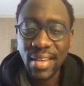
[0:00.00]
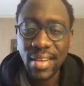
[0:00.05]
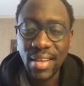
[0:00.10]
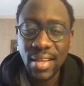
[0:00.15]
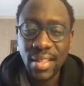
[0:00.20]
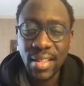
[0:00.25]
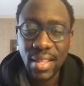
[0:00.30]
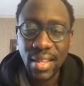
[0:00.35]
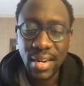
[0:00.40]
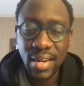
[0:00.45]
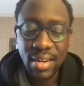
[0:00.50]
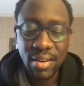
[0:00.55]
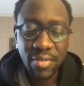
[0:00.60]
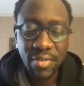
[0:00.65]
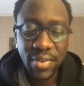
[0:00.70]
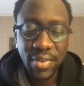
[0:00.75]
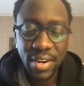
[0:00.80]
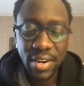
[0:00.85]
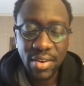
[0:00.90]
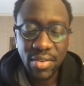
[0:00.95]
a lot of different
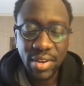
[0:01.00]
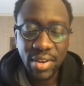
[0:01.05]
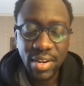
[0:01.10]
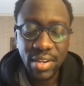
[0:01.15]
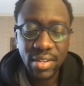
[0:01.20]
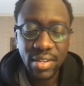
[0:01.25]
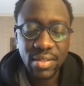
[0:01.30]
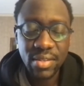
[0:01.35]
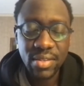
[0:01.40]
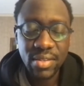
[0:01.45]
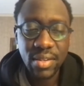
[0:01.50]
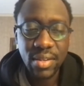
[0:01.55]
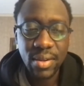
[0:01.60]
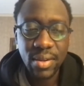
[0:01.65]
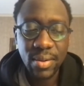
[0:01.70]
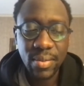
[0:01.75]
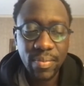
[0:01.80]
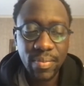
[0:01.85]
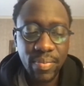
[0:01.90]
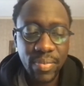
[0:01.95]
ingredients.
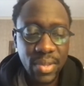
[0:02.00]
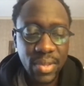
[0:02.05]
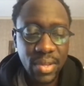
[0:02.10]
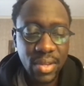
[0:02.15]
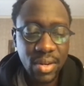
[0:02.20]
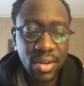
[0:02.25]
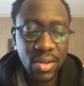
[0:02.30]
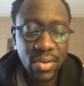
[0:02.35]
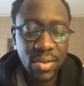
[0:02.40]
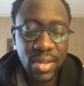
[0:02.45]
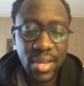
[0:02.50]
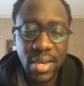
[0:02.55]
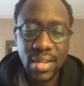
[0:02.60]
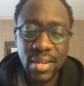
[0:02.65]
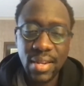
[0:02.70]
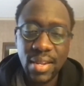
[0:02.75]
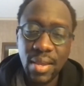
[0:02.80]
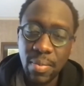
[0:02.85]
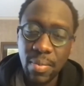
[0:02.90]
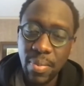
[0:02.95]
Um, you know, you got
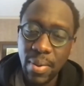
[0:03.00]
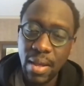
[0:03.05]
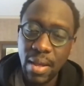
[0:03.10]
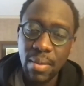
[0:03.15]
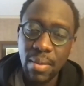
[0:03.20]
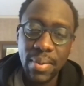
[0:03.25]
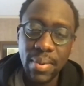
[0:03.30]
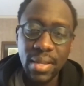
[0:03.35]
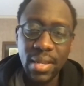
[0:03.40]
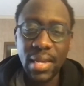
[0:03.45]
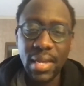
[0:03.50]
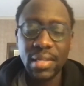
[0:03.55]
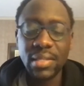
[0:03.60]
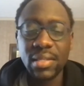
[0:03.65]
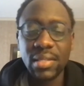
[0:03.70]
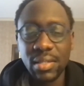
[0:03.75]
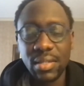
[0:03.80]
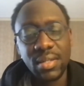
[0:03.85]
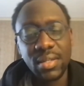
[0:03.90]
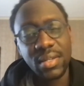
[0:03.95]
hip hop and
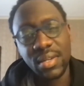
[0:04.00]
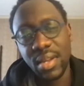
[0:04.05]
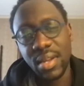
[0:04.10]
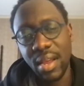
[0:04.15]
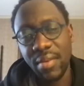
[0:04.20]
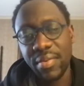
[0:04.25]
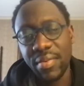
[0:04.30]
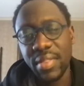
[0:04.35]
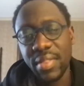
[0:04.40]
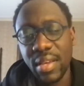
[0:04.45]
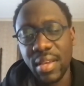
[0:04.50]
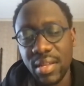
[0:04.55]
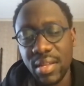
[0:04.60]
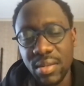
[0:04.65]
classical and everything else